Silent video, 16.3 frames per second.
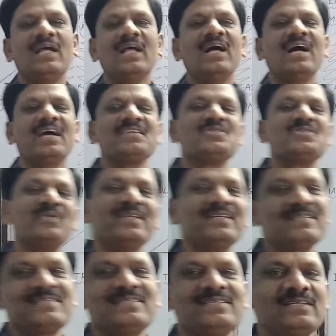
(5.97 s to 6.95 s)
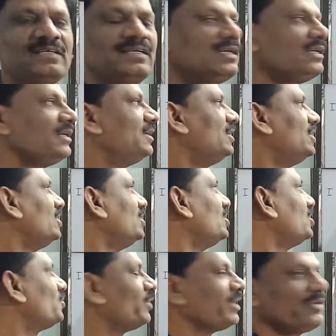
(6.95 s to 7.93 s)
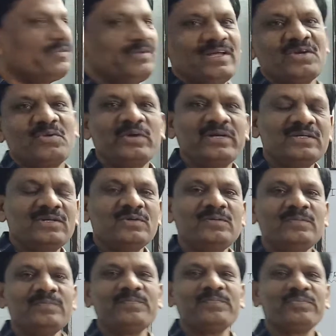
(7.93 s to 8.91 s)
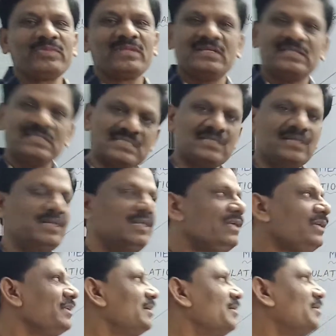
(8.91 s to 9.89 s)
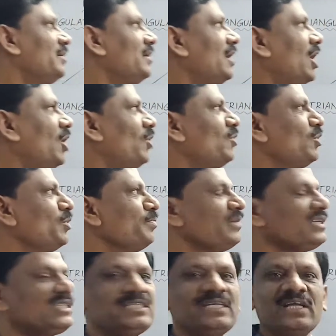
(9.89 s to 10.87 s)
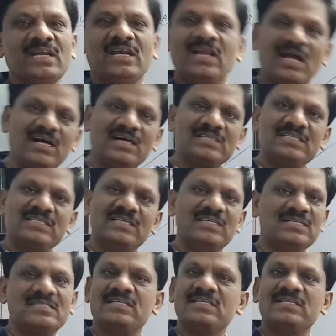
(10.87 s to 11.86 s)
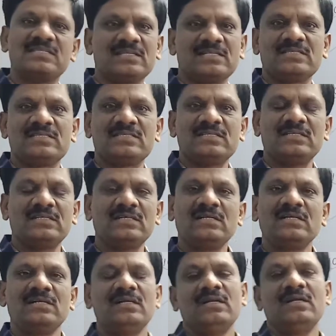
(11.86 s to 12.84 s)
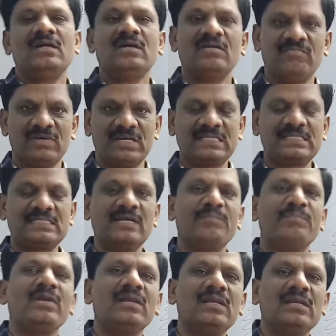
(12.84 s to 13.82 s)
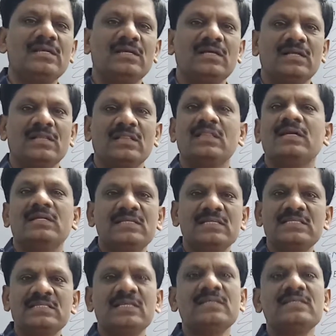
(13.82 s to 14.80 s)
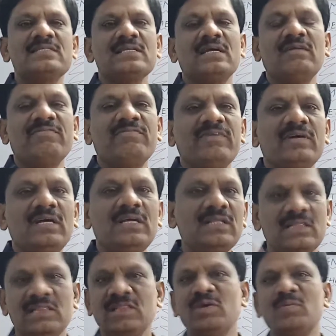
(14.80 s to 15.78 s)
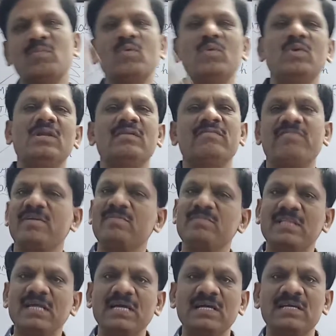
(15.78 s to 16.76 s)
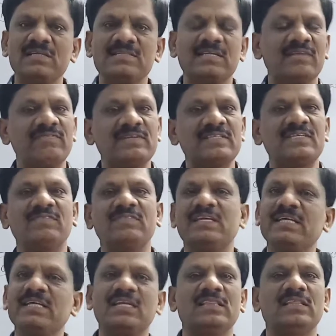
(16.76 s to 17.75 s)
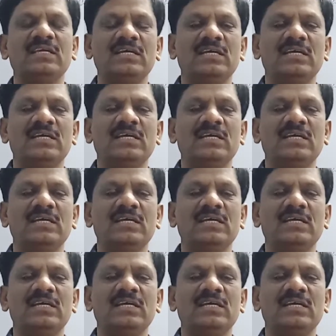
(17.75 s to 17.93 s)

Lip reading: Hi students, today we are going to study how to measure large distances. For example, the distance of the moon from the surface of the earth,